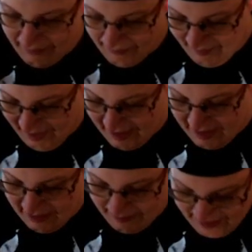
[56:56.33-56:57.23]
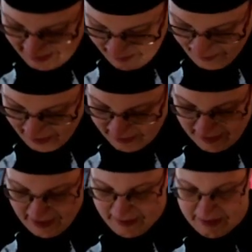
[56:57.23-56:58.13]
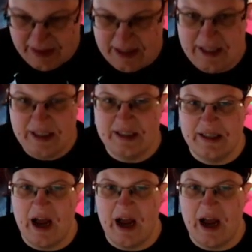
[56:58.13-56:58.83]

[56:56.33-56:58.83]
we ended up skipping, and this is,